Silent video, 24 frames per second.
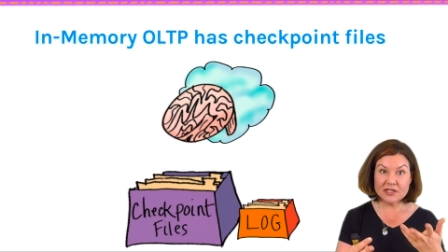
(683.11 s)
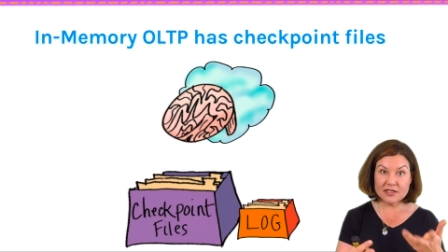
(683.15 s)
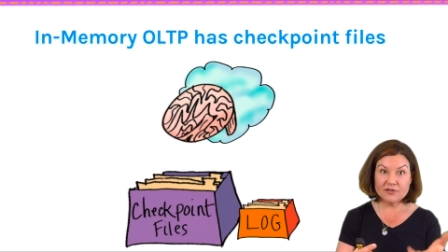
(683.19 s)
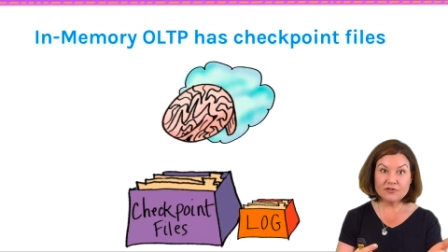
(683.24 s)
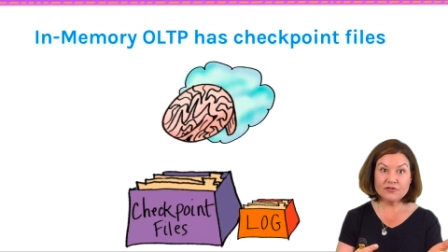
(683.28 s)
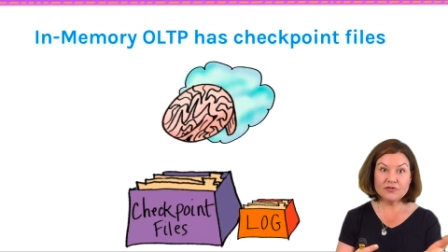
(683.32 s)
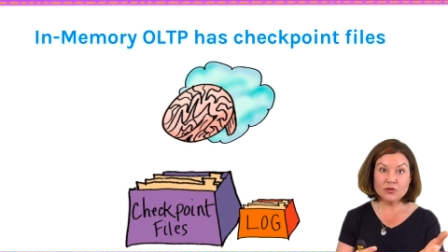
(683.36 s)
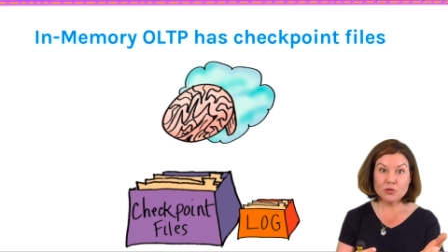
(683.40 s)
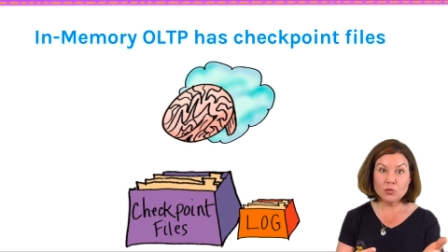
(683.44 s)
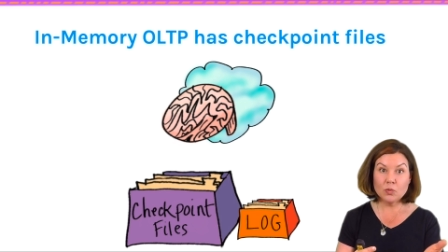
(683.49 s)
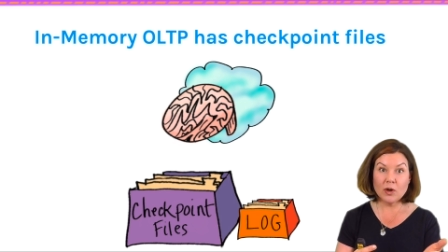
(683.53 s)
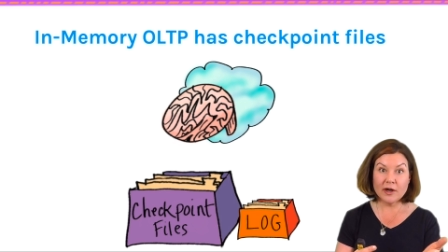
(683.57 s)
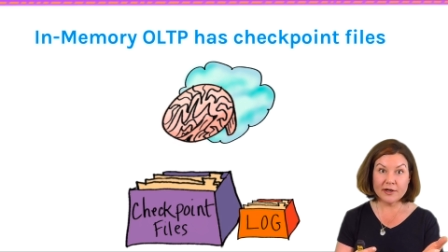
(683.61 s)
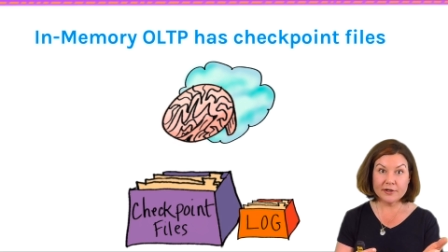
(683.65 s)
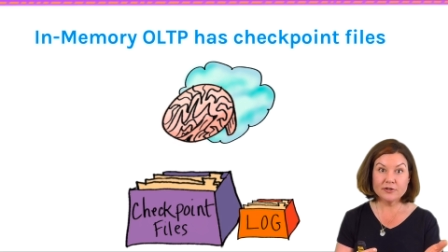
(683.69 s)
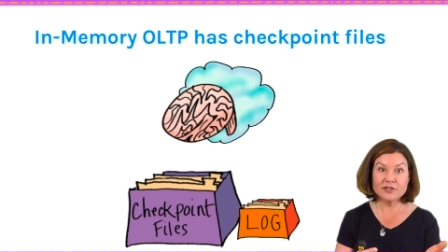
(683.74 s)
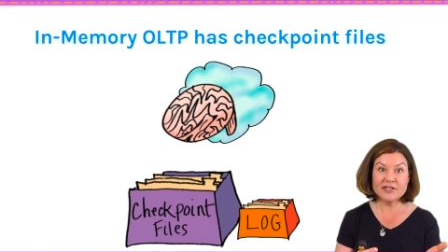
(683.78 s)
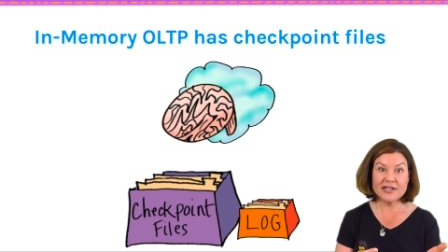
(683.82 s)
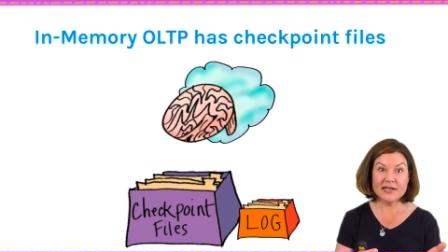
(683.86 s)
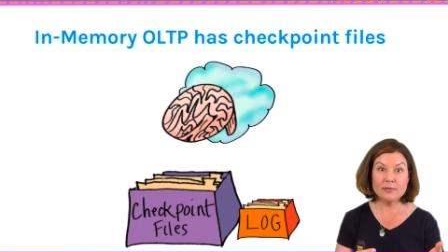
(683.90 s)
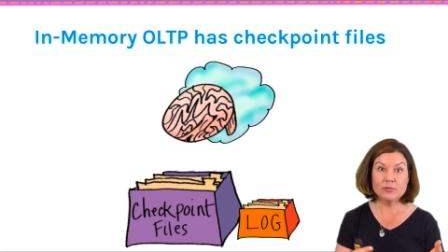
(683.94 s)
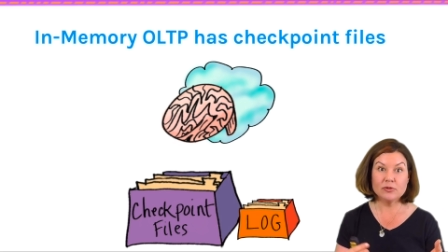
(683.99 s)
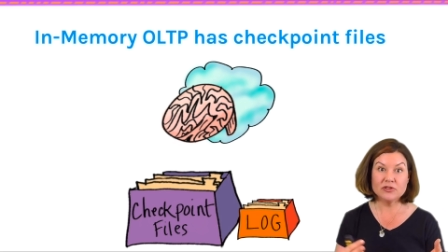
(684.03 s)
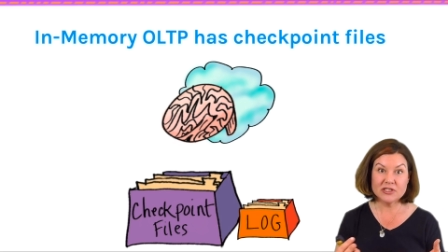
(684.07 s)
if you want your
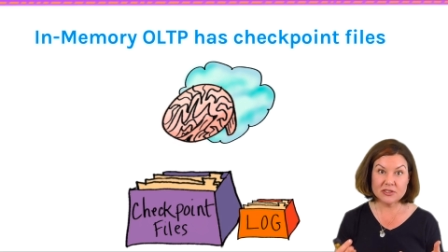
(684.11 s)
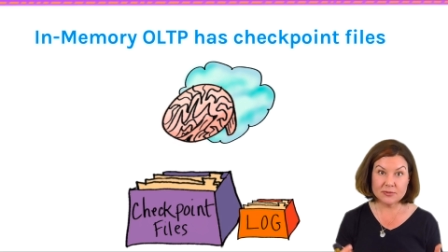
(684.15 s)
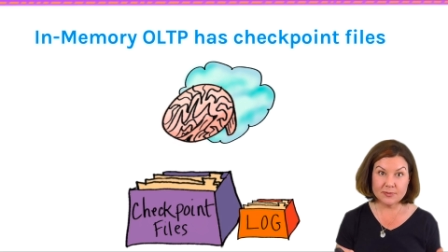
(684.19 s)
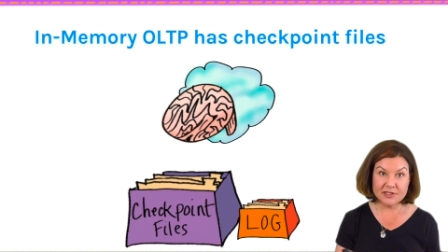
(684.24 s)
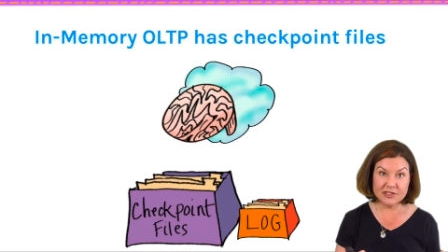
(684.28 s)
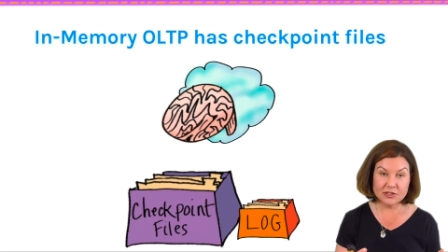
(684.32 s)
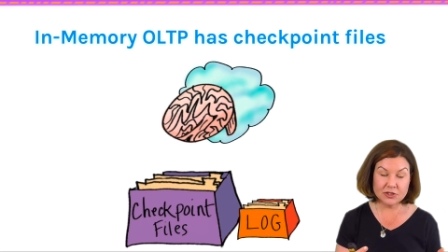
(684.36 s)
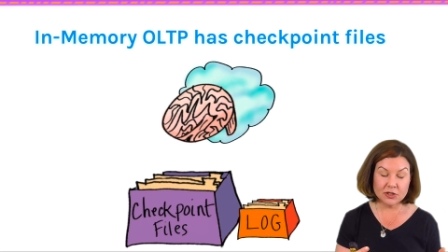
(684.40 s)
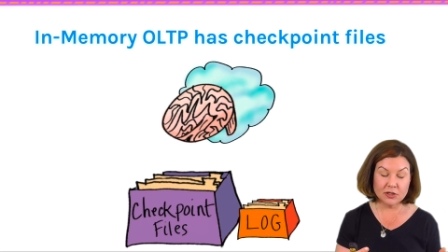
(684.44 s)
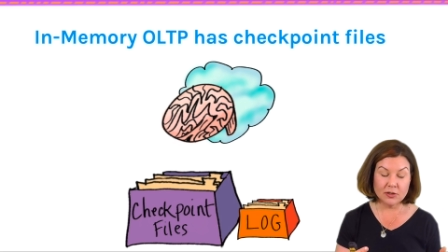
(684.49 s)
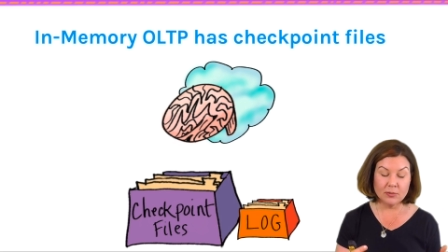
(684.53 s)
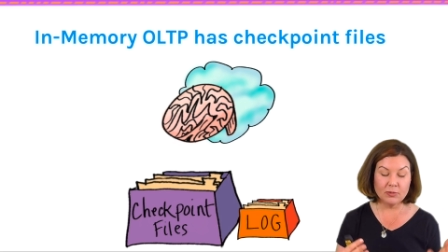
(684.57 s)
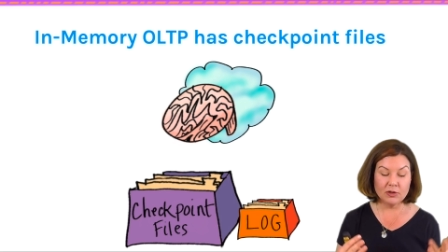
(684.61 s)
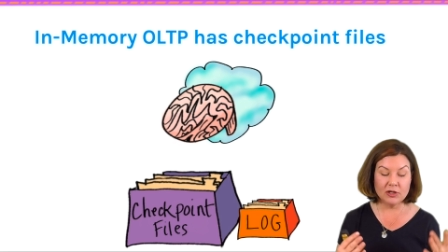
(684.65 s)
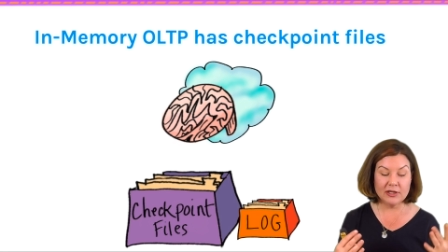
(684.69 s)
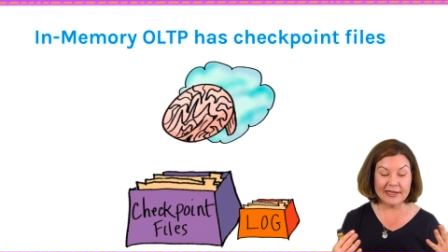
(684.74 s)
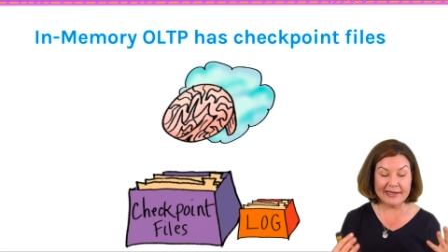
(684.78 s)
tables to be durable.